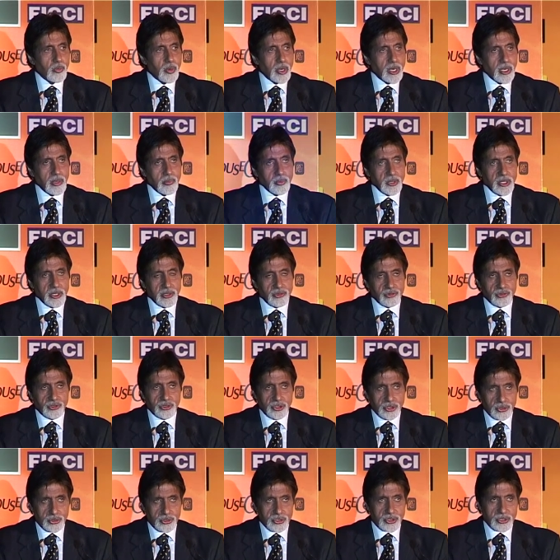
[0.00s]
where we
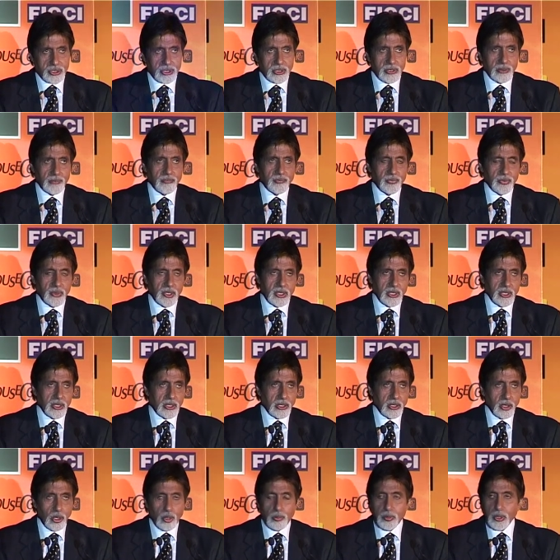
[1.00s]
introduced the
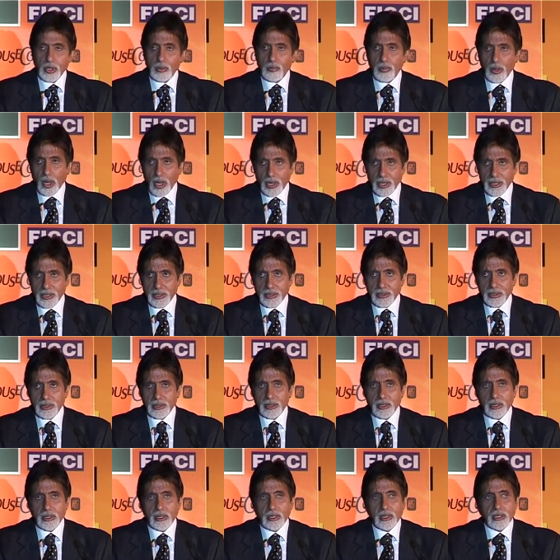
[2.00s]
global bond
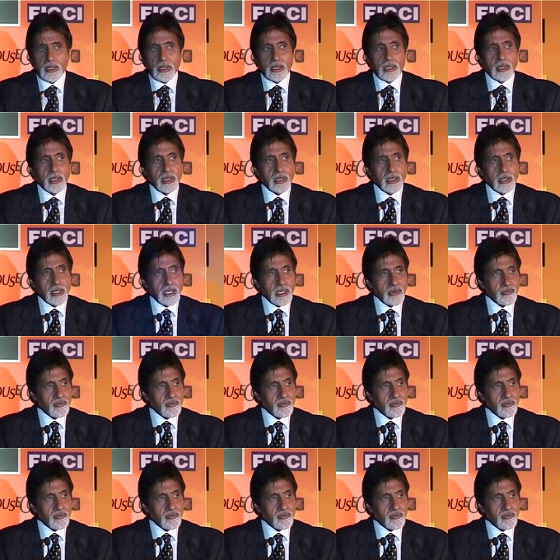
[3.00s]
and